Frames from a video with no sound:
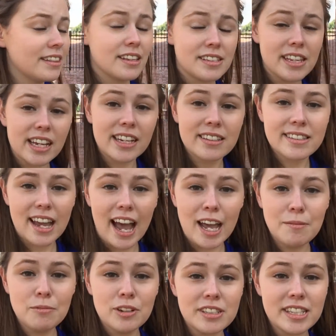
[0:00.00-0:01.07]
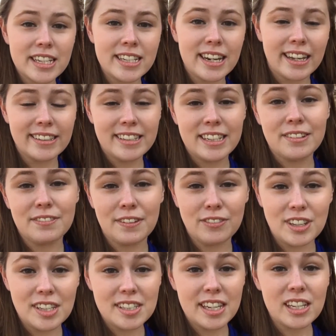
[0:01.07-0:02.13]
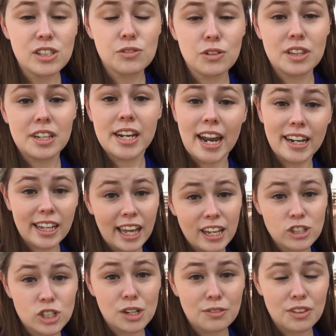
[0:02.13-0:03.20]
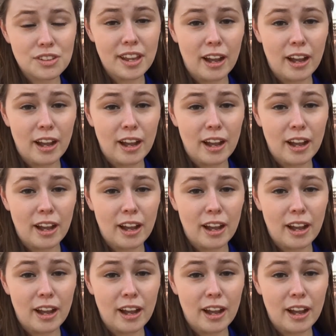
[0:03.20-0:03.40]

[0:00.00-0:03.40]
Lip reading: The second time was in 1956 for the dedication of the